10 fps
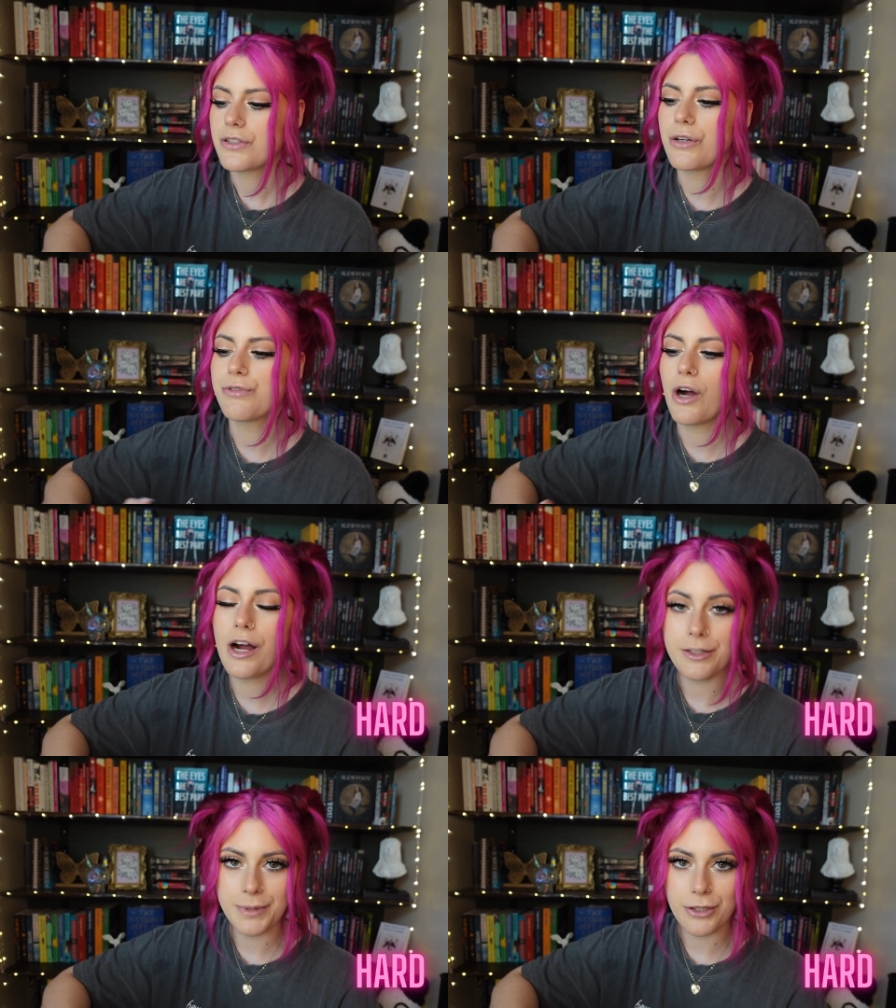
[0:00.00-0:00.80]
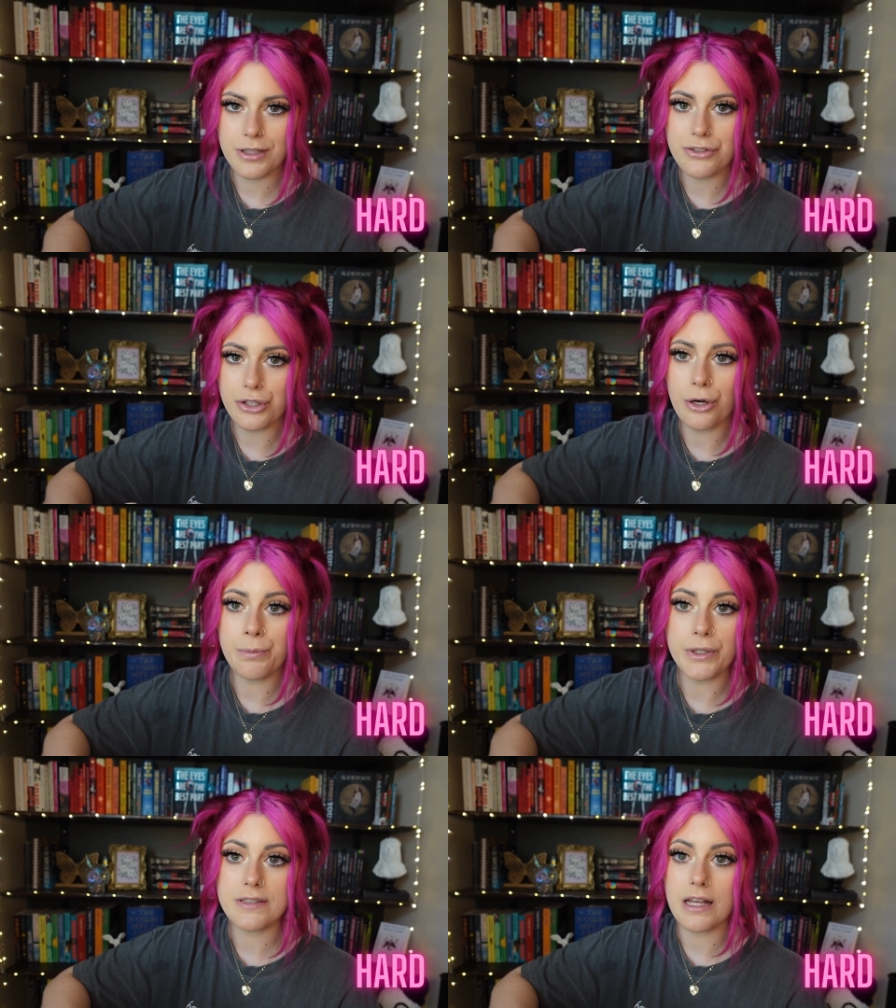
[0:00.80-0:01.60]
So for hard mode, these are all
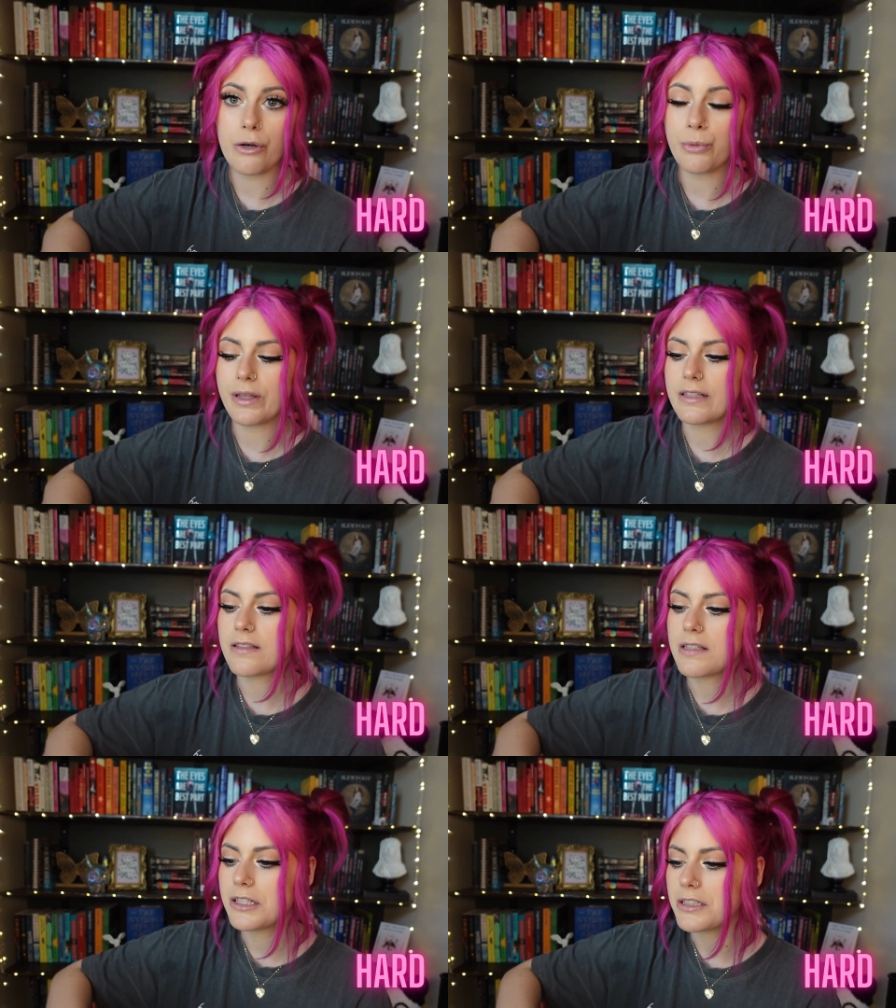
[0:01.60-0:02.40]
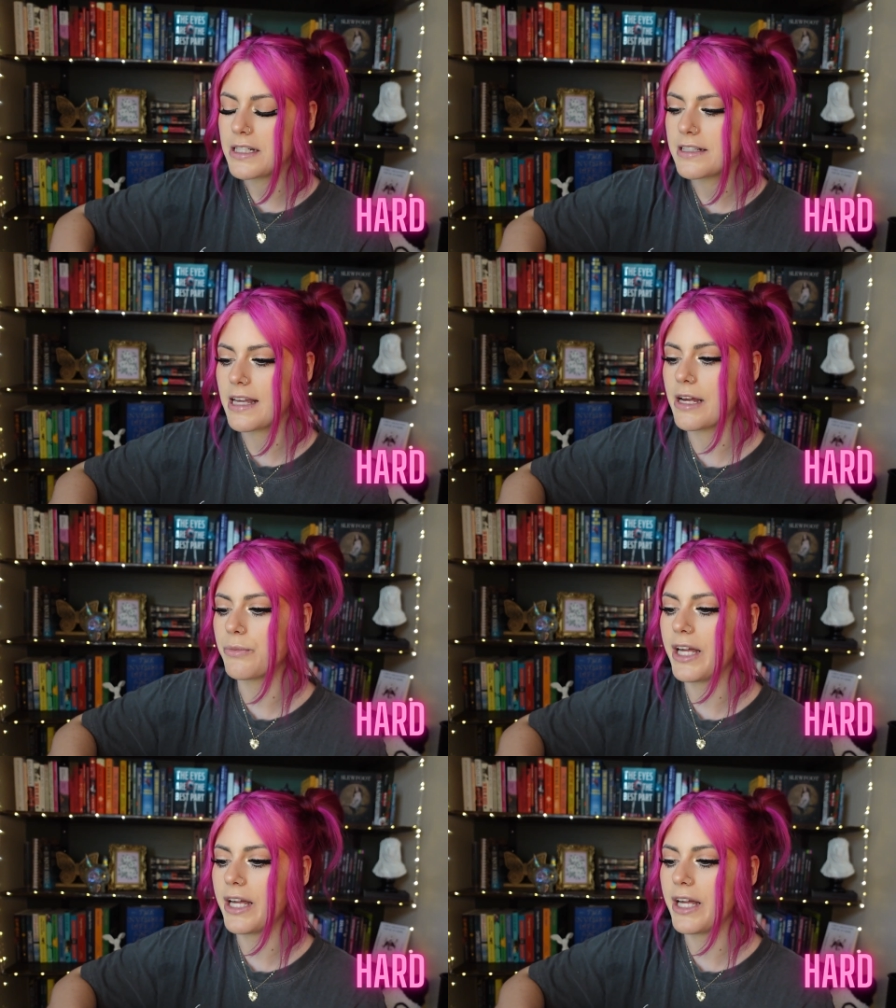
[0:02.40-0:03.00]
books that are within series, and we